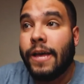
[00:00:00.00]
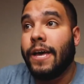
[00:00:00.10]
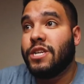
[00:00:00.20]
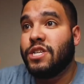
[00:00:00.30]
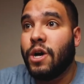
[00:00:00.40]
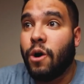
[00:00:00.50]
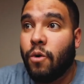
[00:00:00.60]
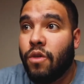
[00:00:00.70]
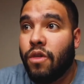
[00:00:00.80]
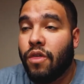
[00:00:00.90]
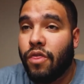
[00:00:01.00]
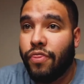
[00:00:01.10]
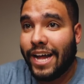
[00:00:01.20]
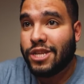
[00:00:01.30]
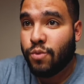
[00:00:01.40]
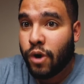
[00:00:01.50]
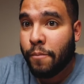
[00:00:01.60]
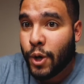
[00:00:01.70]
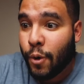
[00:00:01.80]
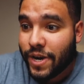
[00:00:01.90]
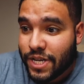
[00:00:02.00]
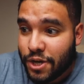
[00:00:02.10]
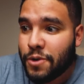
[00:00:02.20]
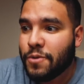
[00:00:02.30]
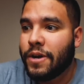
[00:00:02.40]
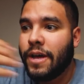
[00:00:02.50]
And so that's what I'm going to do.